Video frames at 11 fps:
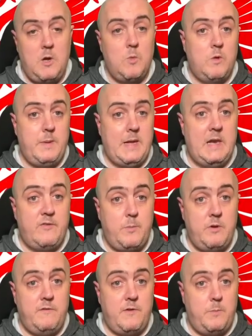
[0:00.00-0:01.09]
will be a
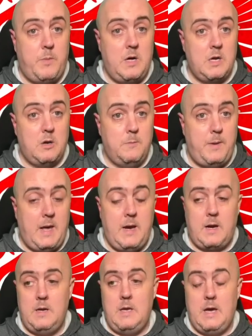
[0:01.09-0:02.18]
Liverpool Football Club player.